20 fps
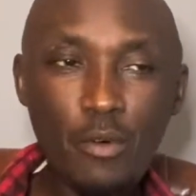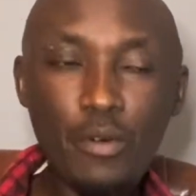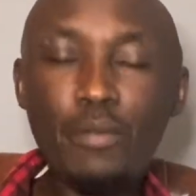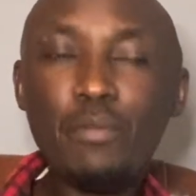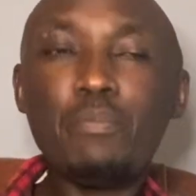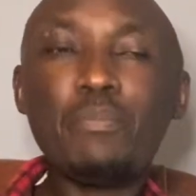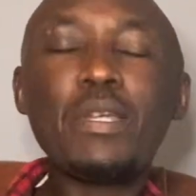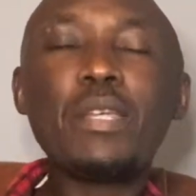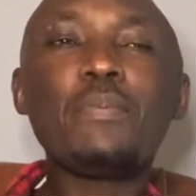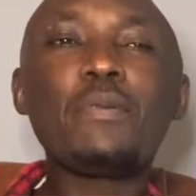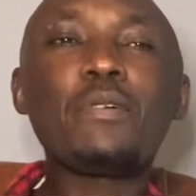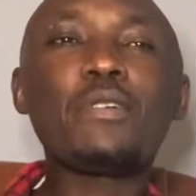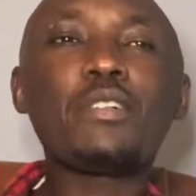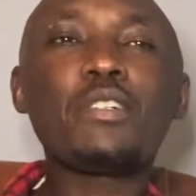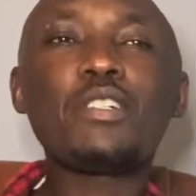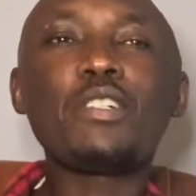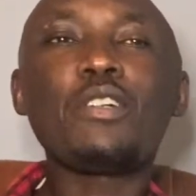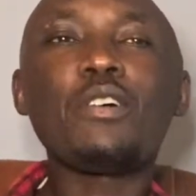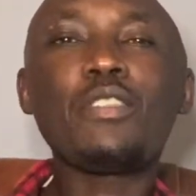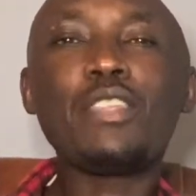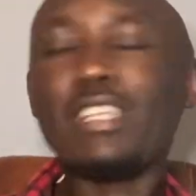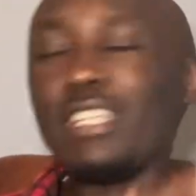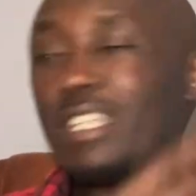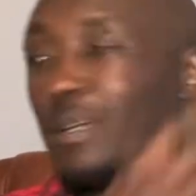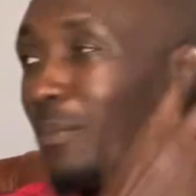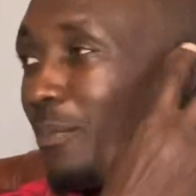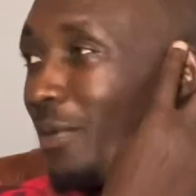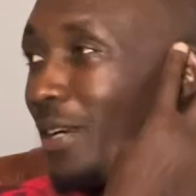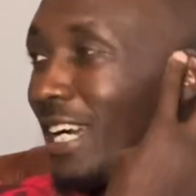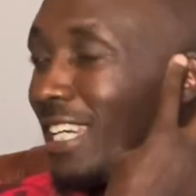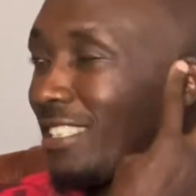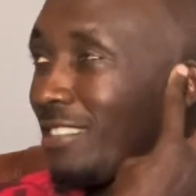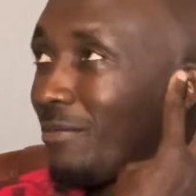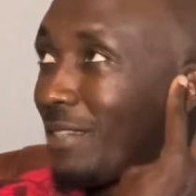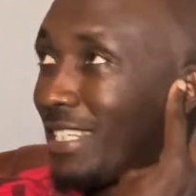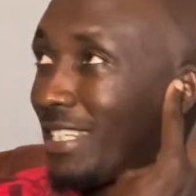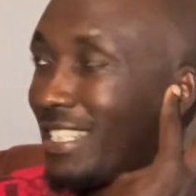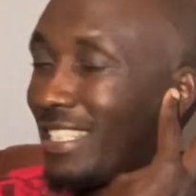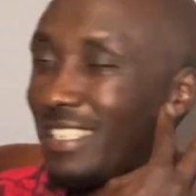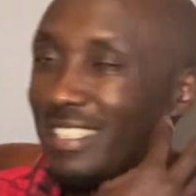People don't know that the prize
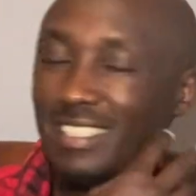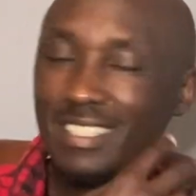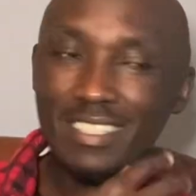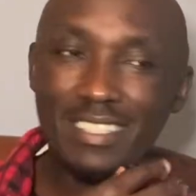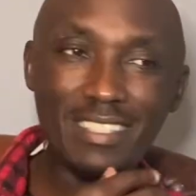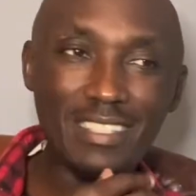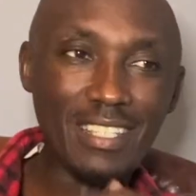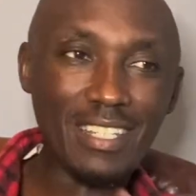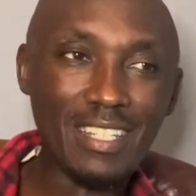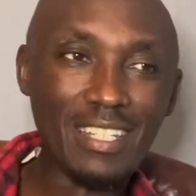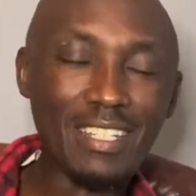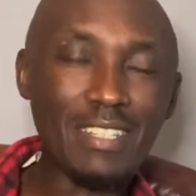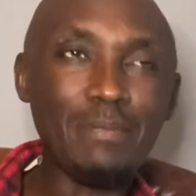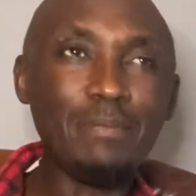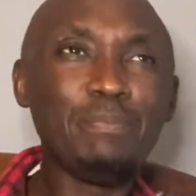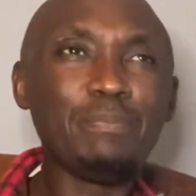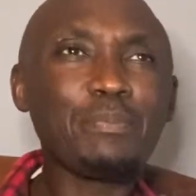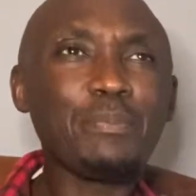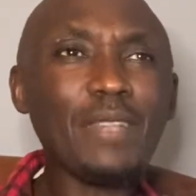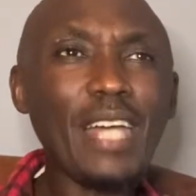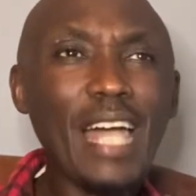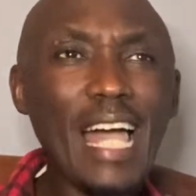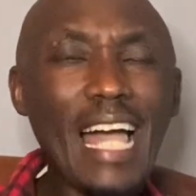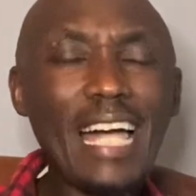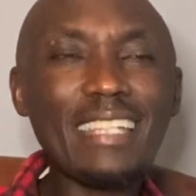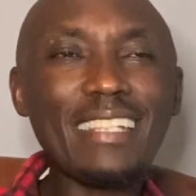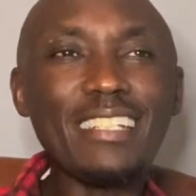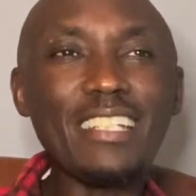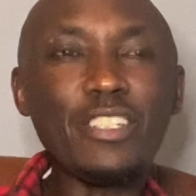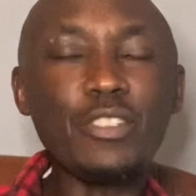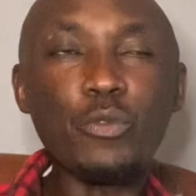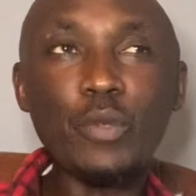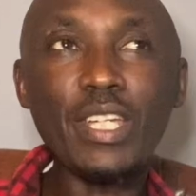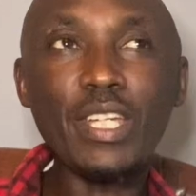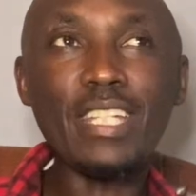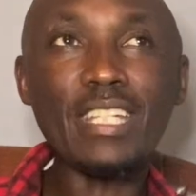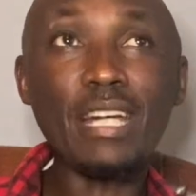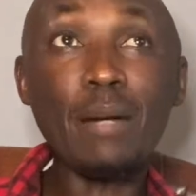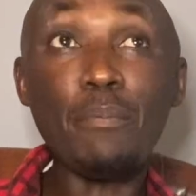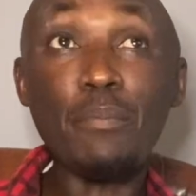money the athletes
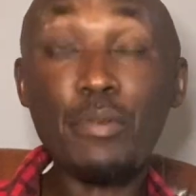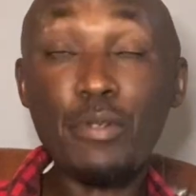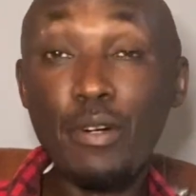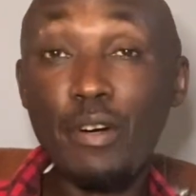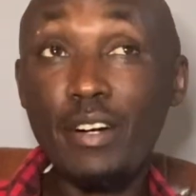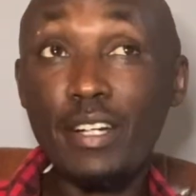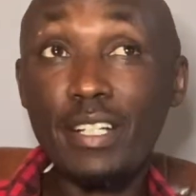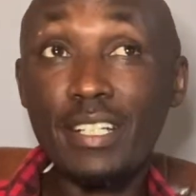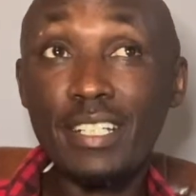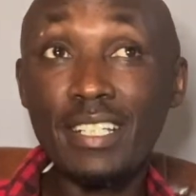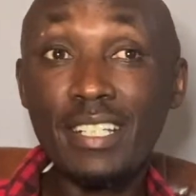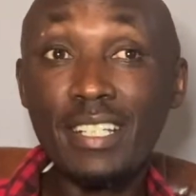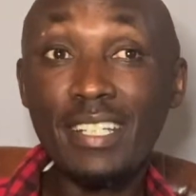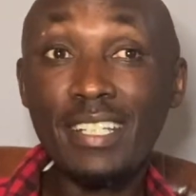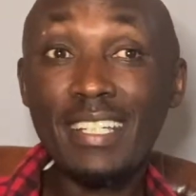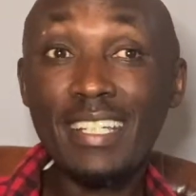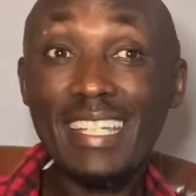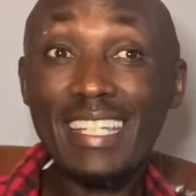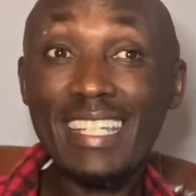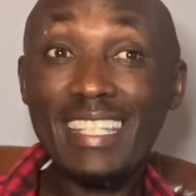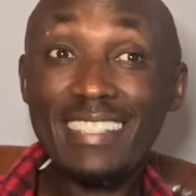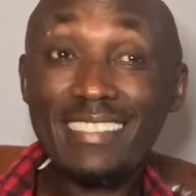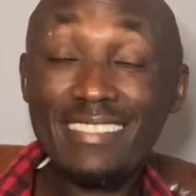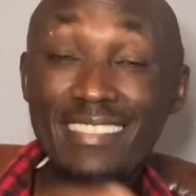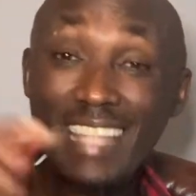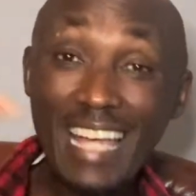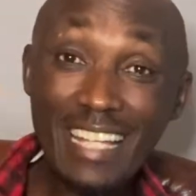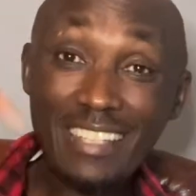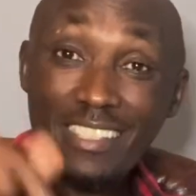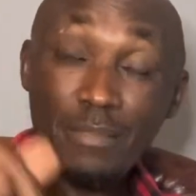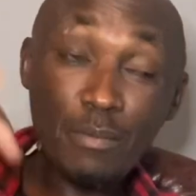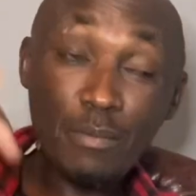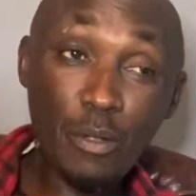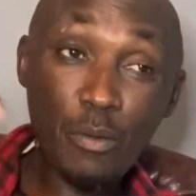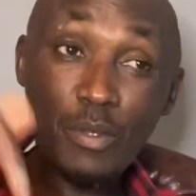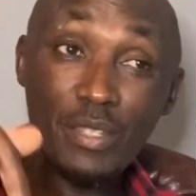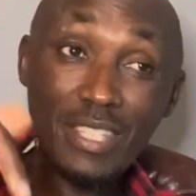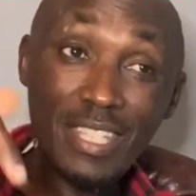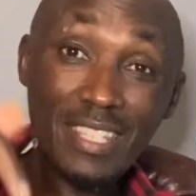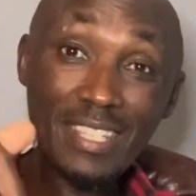win abroad is taxable
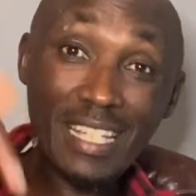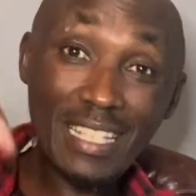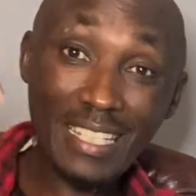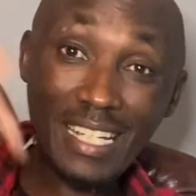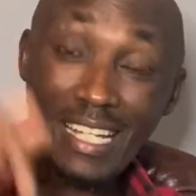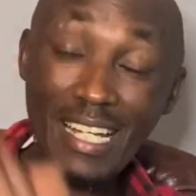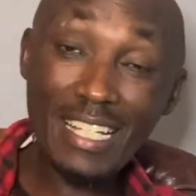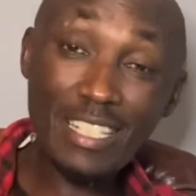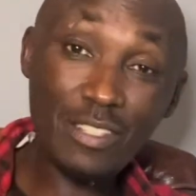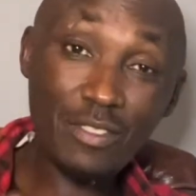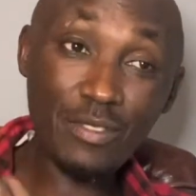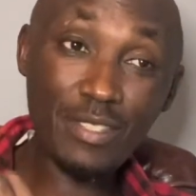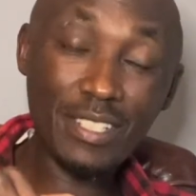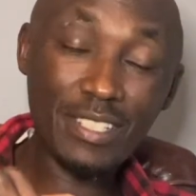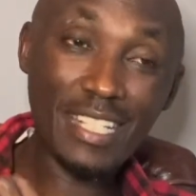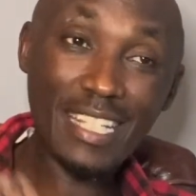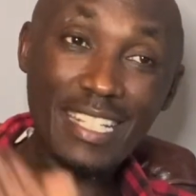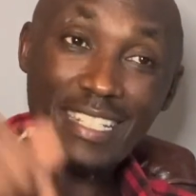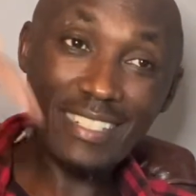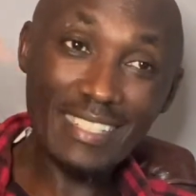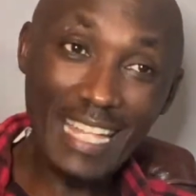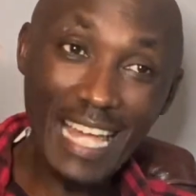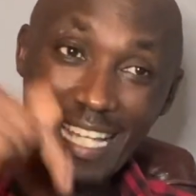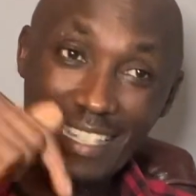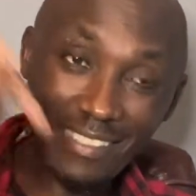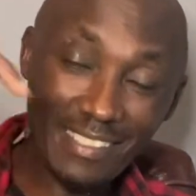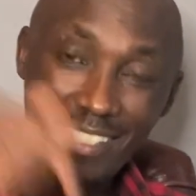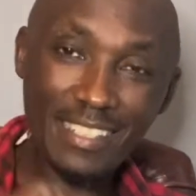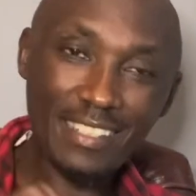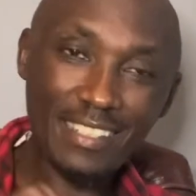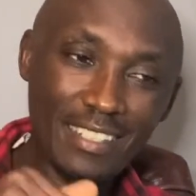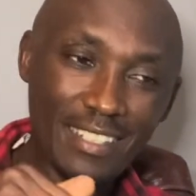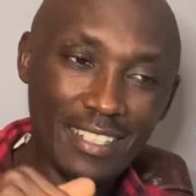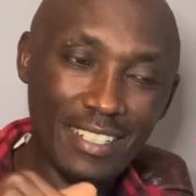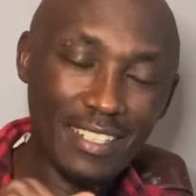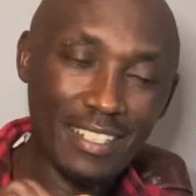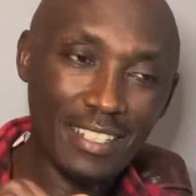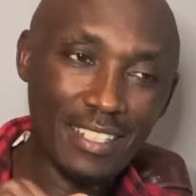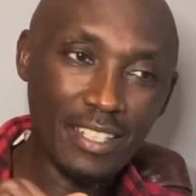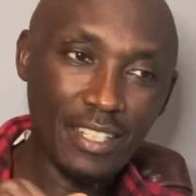within that country. They tax it.
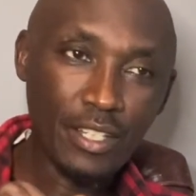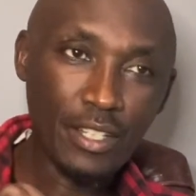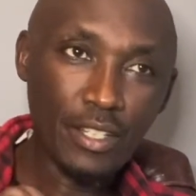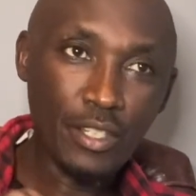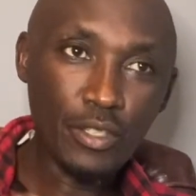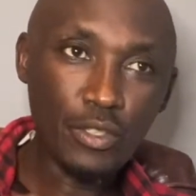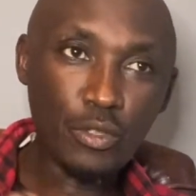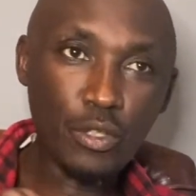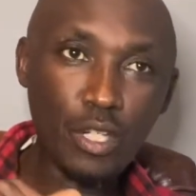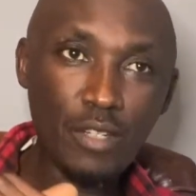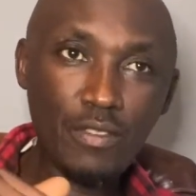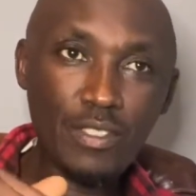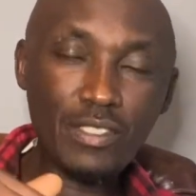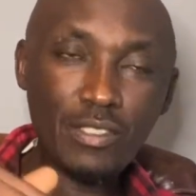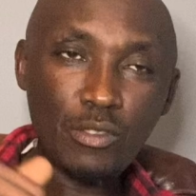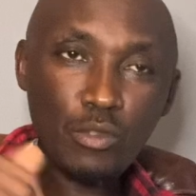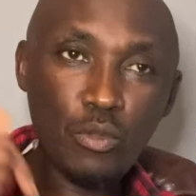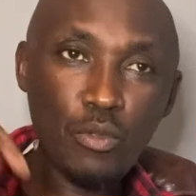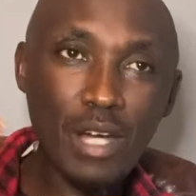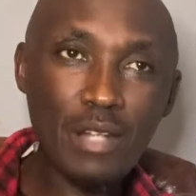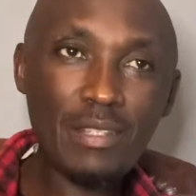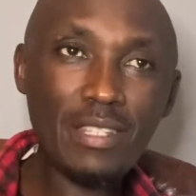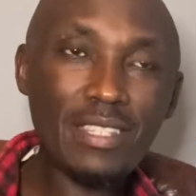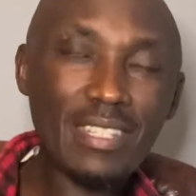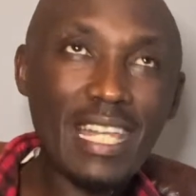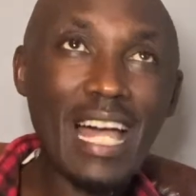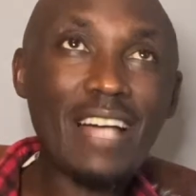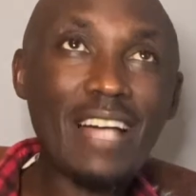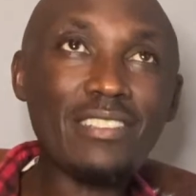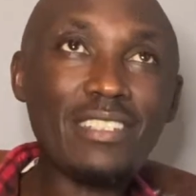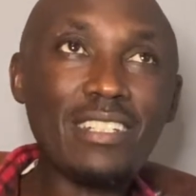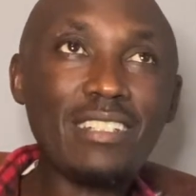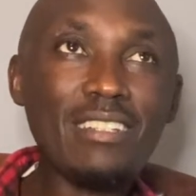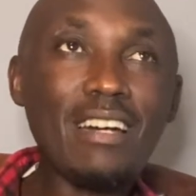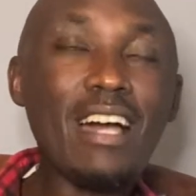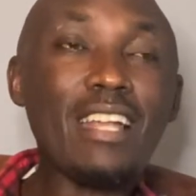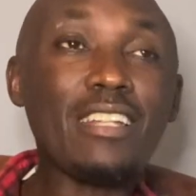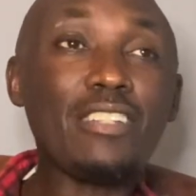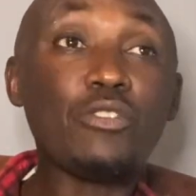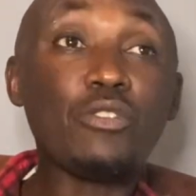So if it's
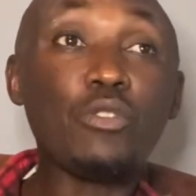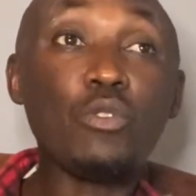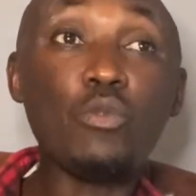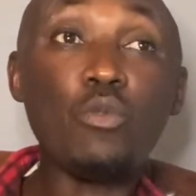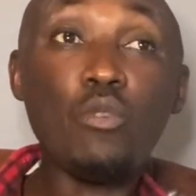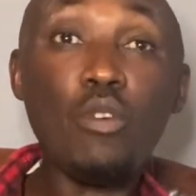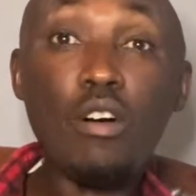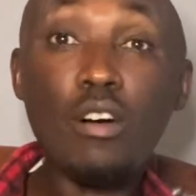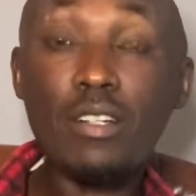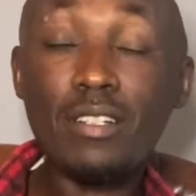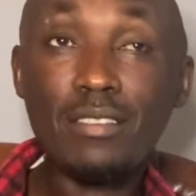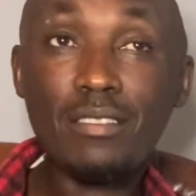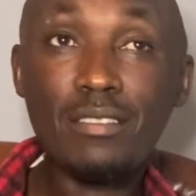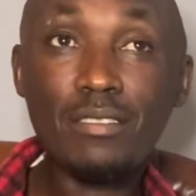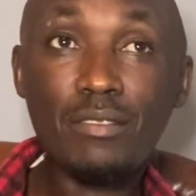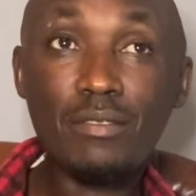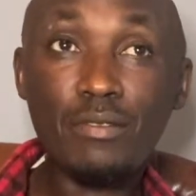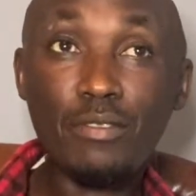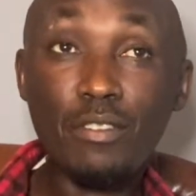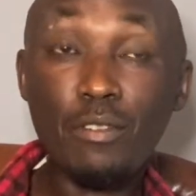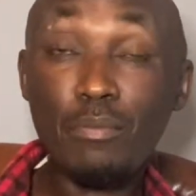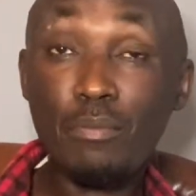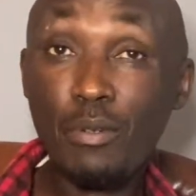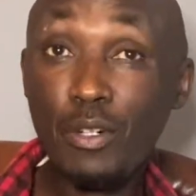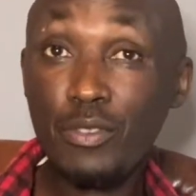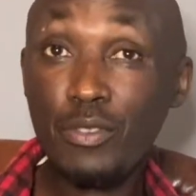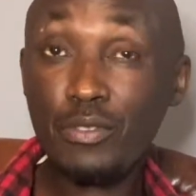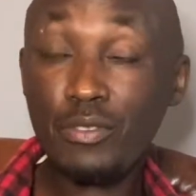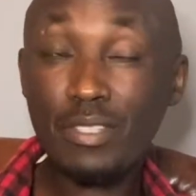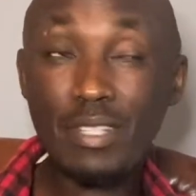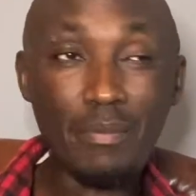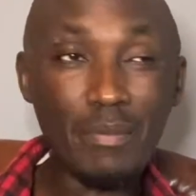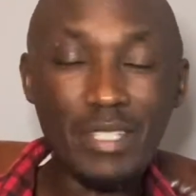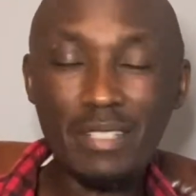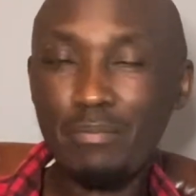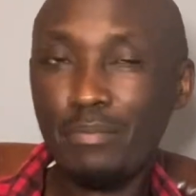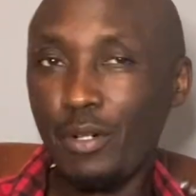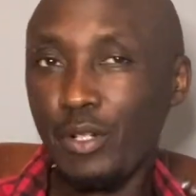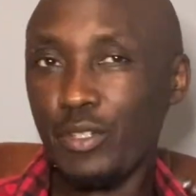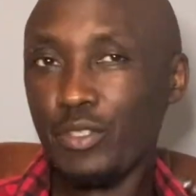$200,000 you won for
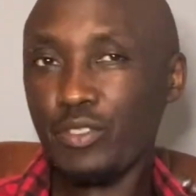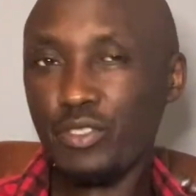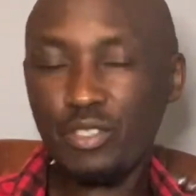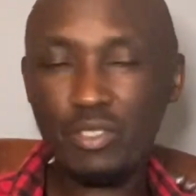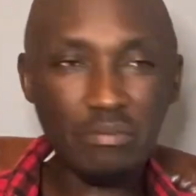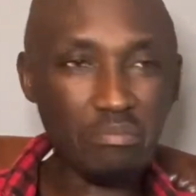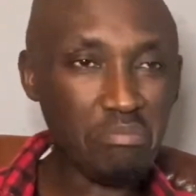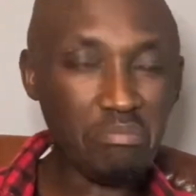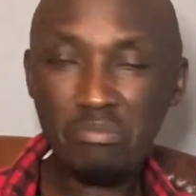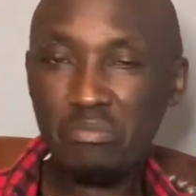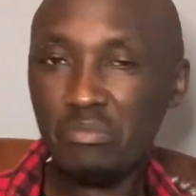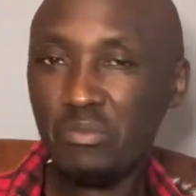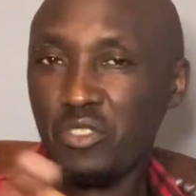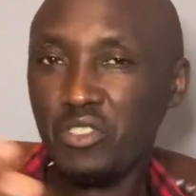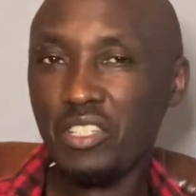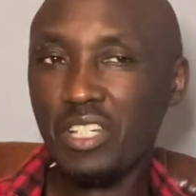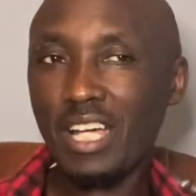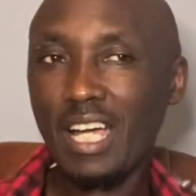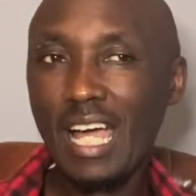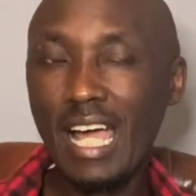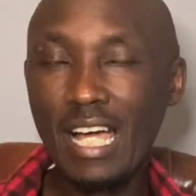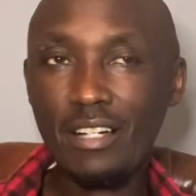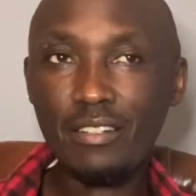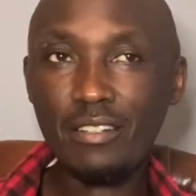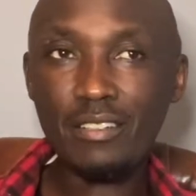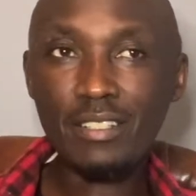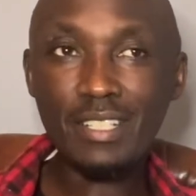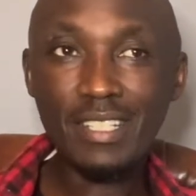Boston, Chicago,